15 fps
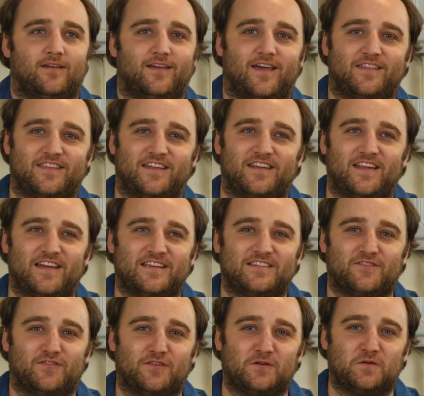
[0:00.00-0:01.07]
Got that nice
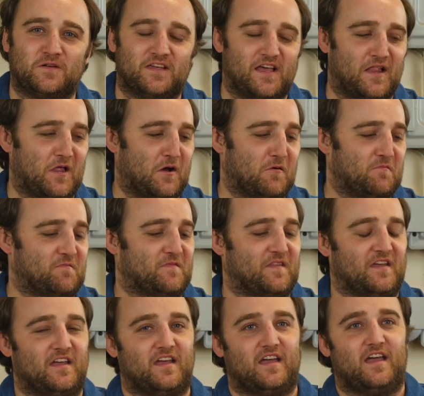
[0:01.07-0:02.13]
fluke yellow.
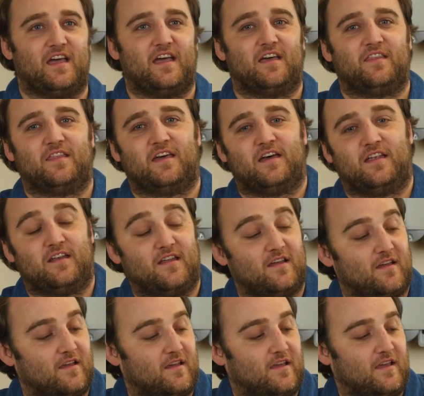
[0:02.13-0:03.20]
And then
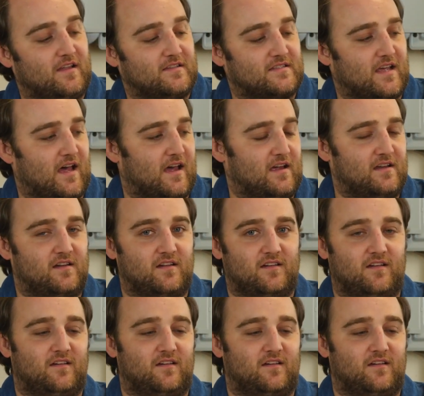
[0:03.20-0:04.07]
inside,